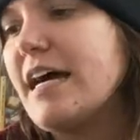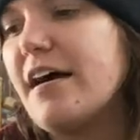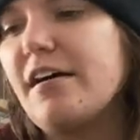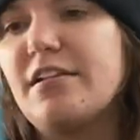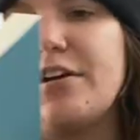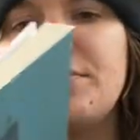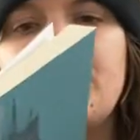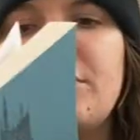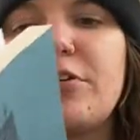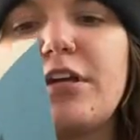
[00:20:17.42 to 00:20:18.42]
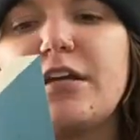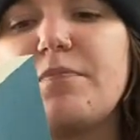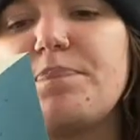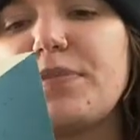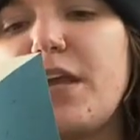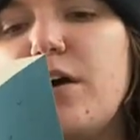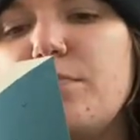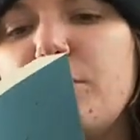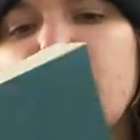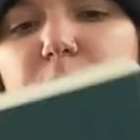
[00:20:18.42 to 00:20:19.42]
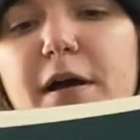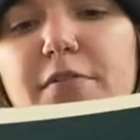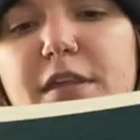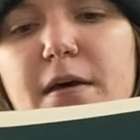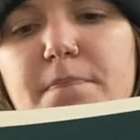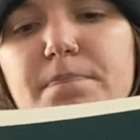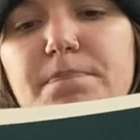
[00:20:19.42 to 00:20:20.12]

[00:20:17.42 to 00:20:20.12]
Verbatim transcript: I'll uh, be looking up more about them